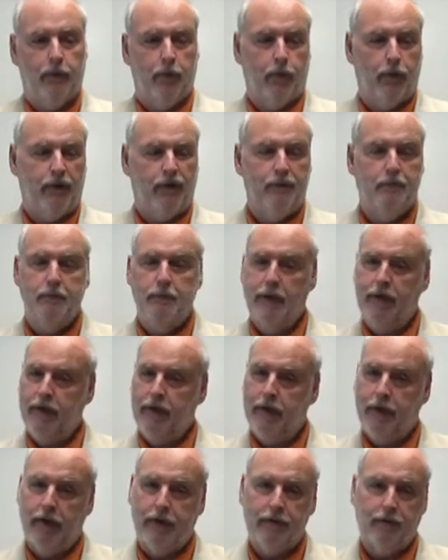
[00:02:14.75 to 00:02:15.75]
work in
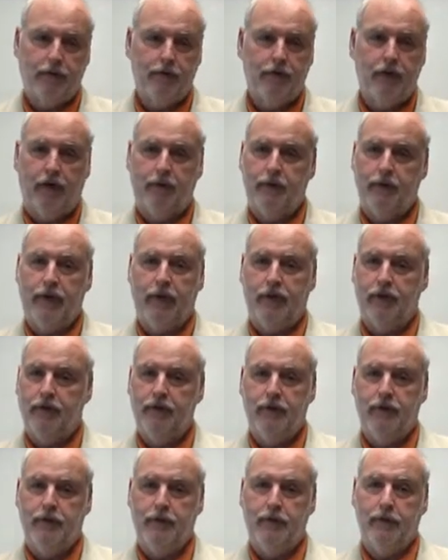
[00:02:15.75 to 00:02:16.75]
many kinds of jobs in
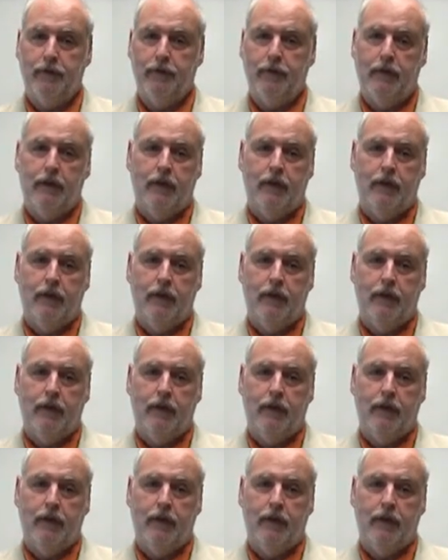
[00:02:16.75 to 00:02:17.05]
academia,